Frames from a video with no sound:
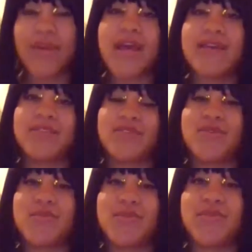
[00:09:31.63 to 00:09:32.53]
but has to
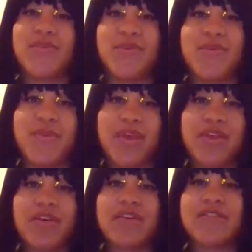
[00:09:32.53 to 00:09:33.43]
do with you and
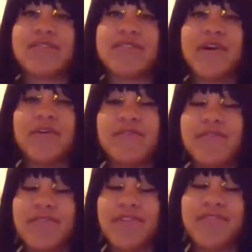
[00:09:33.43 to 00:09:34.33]
your
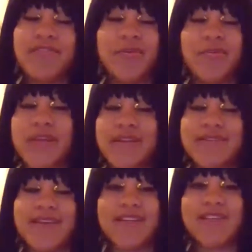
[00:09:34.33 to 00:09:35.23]
self-fulfillment and
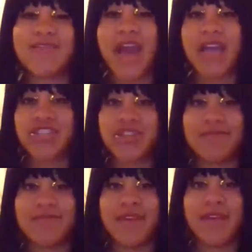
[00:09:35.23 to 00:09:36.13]
satisfaction,
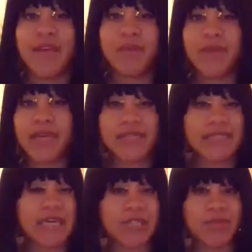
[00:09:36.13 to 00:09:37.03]
because it's not
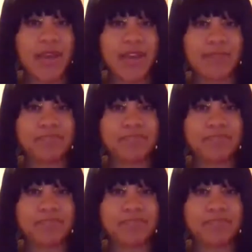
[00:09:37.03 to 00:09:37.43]
too late.